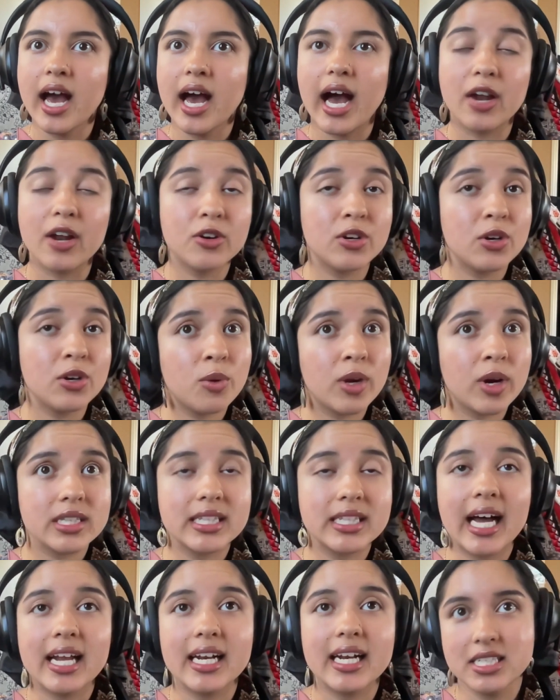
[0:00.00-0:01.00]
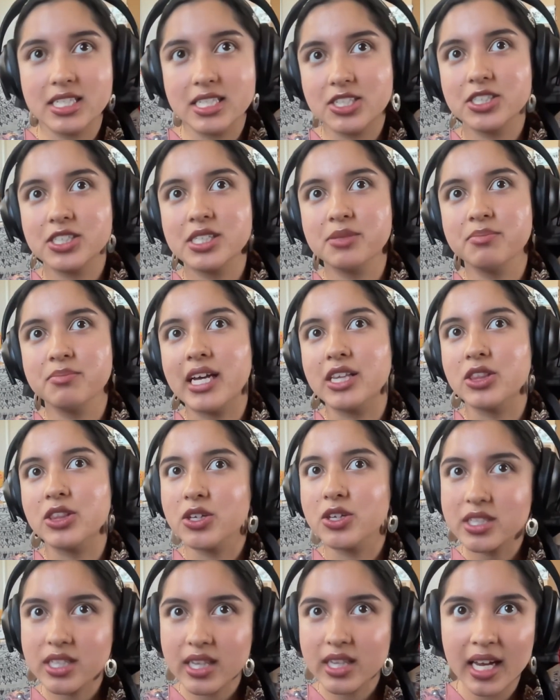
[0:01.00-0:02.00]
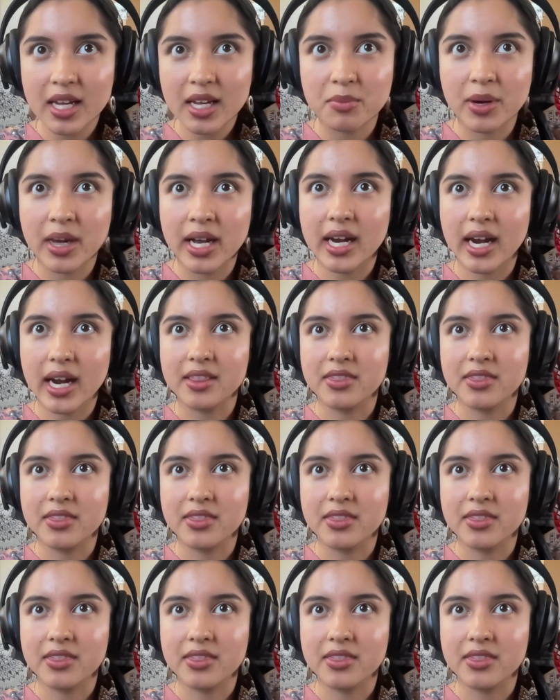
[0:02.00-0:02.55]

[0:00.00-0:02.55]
I don't know what that necessarily might look like, but I